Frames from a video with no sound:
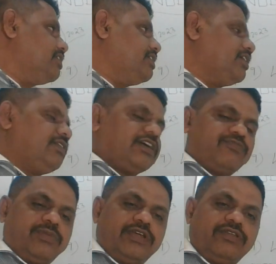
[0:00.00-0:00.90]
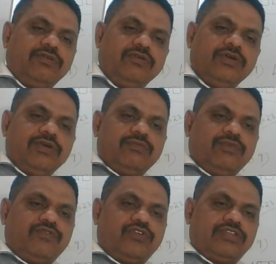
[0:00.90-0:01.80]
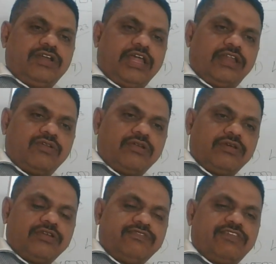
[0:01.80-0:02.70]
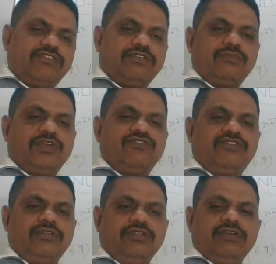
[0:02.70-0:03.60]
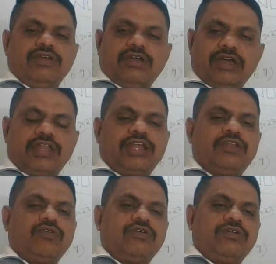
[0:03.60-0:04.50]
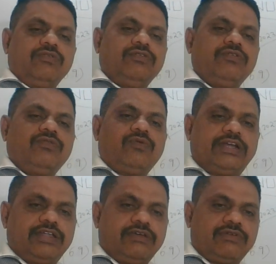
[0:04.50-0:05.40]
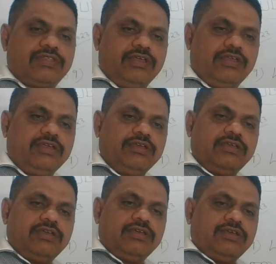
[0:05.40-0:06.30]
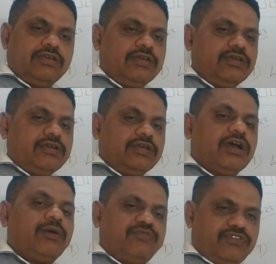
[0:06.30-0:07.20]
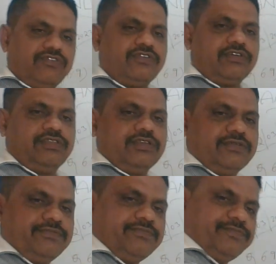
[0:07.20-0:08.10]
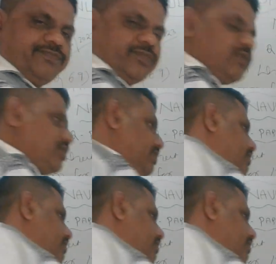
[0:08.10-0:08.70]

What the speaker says: that I will explain you. Before that I will just mention or I will note down whatever the options are there. Okay,